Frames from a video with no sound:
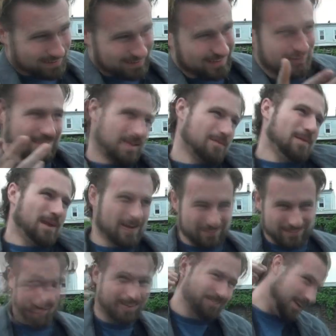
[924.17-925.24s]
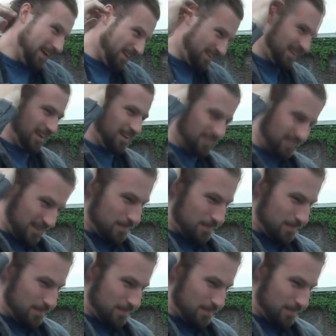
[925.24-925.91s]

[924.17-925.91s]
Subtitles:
Because I might have done a fast count.